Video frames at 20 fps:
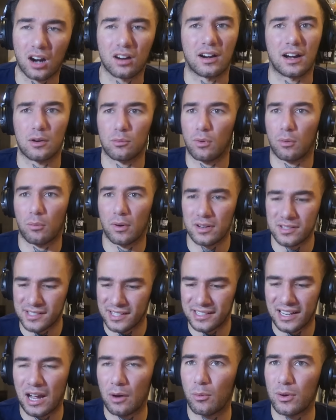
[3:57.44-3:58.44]
Alright, well, what is
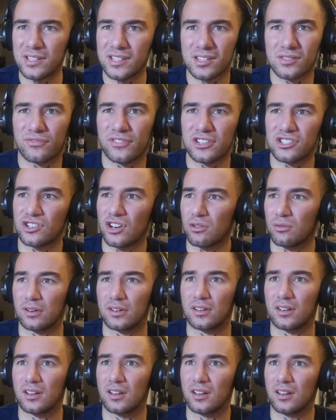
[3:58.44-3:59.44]
this guy? What's this fish doing?